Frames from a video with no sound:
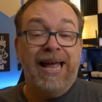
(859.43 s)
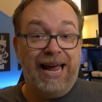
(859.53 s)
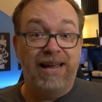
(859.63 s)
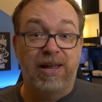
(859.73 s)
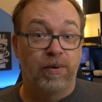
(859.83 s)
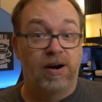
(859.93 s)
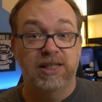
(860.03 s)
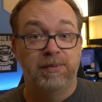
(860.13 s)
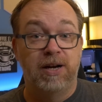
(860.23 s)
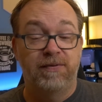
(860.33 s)
and they were
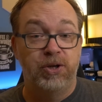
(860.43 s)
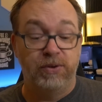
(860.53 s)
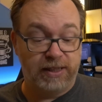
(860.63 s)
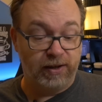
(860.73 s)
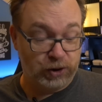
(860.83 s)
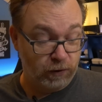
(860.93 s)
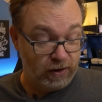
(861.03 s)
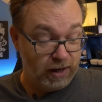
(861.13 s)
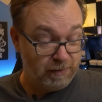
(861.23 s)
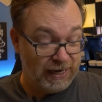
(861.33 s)
awesome enough to send this over
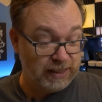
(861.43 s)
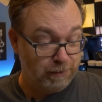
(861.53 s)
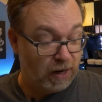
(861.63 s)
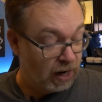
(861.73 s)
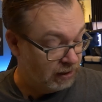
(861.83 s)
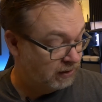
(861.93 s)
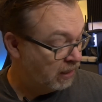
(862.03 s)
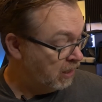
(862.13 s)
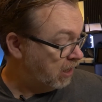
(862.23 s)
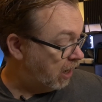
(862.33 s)
in an amazing box
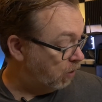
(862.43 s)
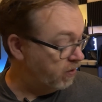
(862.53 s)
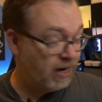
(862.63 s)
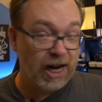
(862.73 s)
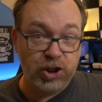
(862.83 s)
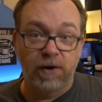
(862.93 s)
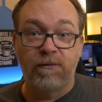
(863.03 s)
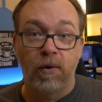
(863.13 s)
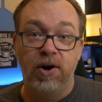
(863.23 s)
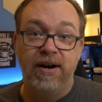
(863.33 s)
uh, with an extra
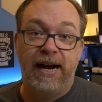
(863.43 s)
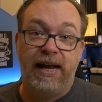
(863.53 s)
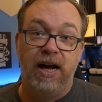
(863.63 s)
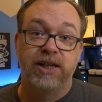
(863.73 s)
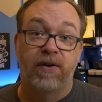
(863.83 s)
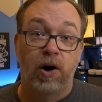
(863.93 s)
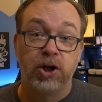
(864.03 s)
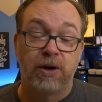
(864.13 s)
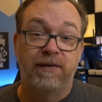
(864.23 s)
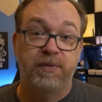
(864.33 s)
480 gigs of
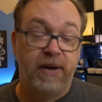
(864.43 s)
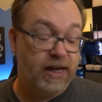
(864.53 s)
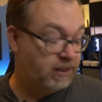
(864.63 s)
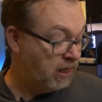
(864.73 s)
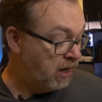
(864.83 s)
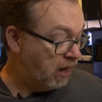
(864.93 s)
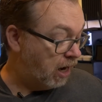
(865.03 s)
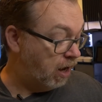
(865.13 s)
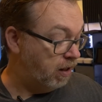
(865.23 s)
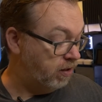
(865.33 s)
hard drive space
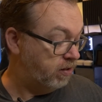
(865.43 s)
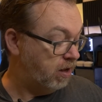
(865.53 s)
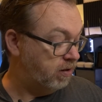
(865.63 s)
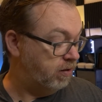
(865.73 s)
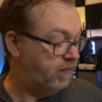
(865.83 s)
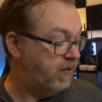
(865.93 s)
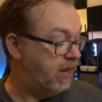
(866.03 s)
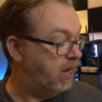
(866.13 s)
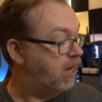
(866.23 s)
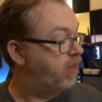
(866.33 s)
uh,
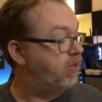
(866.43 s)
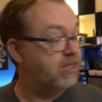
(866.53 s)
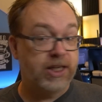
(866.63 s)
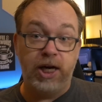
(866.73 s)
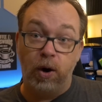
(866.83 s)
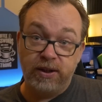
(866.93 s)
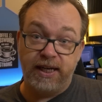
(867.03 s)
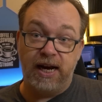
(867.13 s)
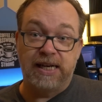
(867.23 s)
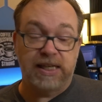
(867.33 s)
via this
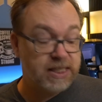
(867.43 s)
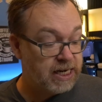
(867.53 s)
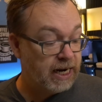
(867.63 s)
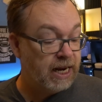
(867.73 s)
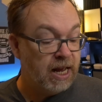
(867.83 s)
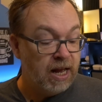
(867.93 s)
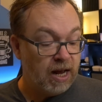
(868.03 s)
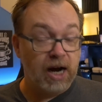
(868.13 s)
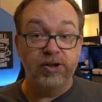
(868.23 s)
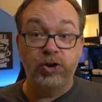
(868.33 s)
Kioxia SSD.
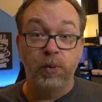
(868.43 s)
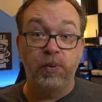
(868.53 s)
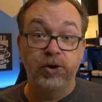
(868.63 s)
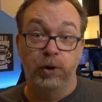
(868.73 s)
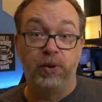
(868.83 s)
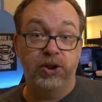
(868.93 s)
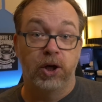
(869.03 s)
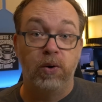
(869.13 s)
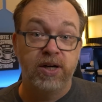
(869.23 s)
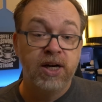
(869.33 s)
Uh, super, super
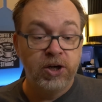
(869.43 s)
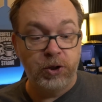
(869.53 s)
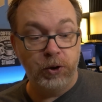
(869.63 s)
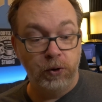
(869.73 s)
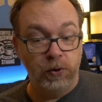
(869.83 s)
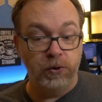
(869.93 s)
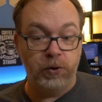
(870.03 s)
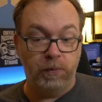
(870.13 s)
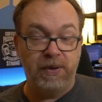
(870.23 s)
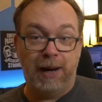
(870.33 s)
stoked to,
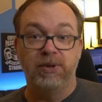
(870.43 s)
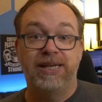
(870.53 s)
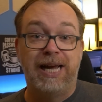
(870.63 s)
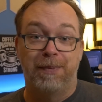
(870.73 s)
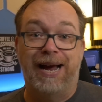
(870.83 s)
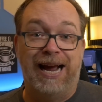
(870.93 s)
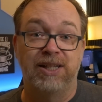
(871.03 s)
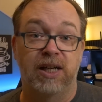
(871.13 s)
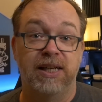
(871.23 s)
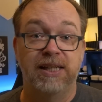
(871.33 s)
to be able to get my
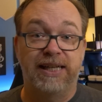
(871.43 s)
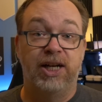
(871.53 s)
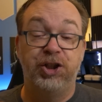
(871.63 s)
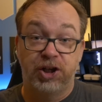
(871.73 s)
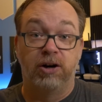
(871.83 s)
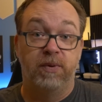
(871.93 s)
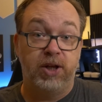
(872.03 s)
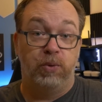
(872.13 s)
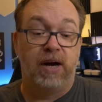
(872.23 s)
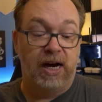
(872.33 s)
hands on this and share it with
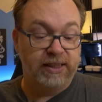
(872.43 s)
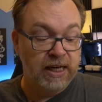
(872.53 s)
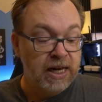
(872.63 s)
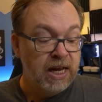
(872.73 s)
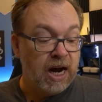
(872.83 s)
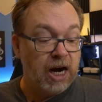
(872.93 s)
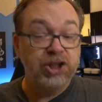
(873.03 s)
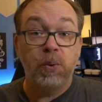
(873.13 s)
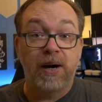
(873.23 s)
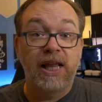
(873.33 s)
you guys. Uh,
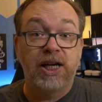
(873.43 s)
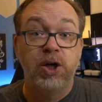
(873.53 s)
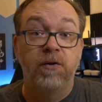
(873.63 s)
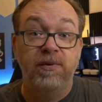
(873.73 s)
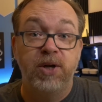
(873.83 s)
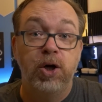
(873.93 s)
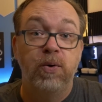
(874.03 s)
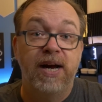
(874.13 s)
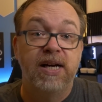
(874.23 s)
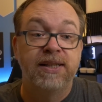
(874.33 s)
so what I'd like to know from
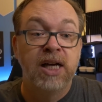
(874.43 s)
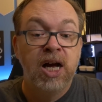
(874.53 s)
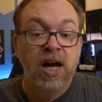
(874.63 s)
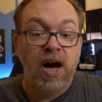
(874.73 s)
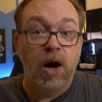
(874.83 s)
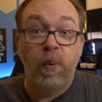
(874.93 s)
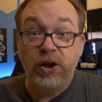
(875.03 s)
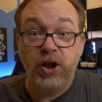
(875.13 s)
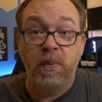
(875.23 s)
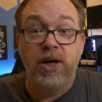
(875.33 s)
you is, uh, what
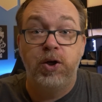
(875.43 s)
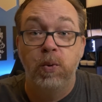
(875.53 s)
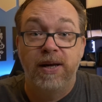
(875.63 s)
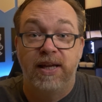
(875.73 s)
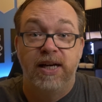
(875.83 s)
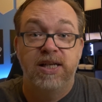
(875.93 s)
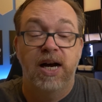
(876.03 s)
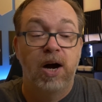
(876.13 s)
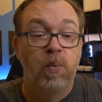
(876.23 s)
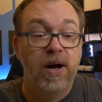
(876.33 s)
should we do with it?
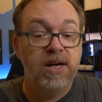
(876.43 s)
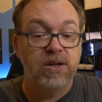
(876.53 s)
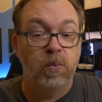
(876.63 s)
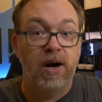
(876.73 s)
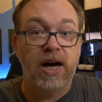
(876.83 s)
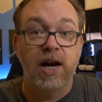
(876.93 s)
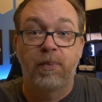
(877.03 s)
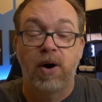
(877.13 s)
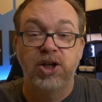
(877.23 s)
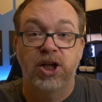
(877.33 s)
Uh, what, what kind of
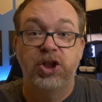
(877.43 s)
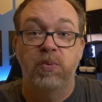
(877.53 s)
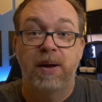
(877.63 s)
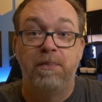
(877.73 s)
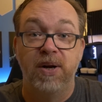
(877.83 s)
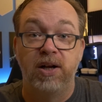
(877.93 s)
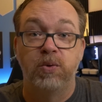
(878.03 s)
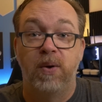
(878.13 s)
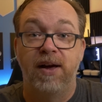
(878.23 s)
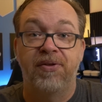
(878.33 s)
project should we build
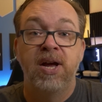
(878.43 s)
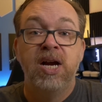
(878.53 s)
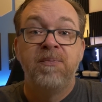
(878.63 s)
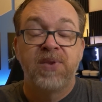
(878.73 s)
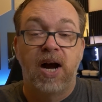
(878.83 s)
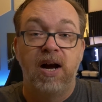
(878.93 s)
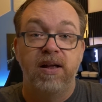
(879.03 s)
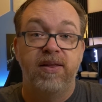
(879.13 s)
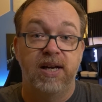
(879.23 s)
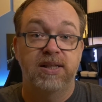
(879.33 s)
with uh,
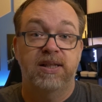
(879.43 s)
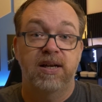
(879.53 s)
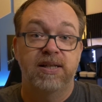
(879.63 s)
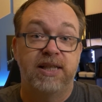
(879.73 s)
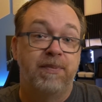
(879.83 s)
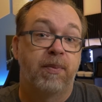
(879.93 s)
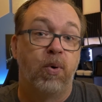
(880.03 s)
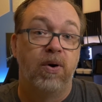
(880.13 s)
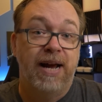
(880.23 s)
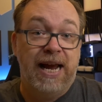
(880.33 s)
this Zima
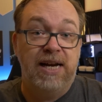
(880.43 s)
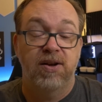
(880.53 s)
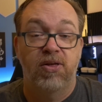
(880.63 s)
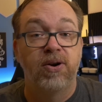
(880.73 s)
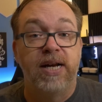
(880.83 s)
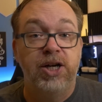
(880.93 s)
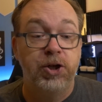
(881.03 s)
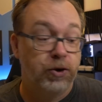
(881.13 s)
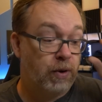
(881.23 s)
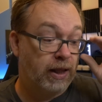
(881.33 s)
Board
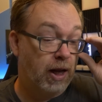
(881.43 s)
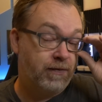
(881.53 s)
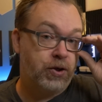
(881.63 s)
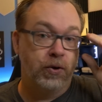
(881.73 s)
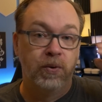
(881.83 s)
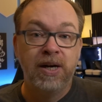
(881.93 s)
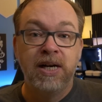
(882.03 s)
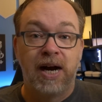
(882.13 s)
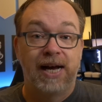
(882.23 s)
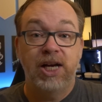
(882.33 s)
832? I'd love to
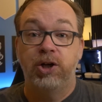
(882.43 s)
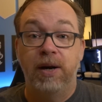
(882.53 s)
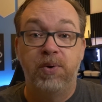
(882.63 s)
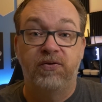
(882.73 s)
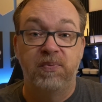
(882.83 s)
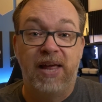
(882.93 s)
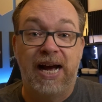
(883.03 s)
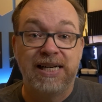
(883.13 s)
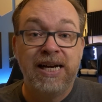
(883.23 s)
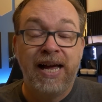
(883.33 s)
uh, get your input from
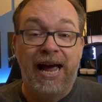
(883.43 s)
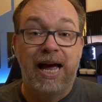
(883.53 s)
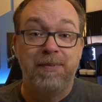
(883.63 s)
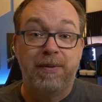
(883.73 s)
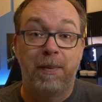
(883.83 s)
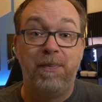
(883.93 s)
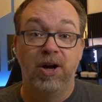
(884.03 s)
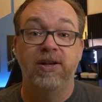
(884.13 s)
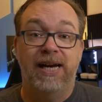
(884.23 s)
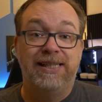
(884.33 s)
that and maybe
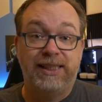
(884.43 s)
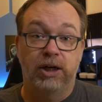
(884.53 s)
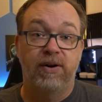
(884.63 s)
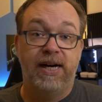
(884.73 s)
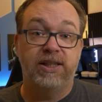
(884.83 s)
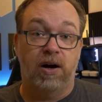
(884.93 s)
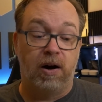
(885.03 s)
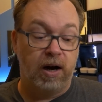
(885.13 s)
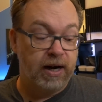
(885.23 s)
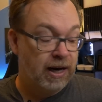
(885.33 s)
build a series
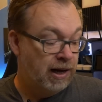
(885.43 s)
on,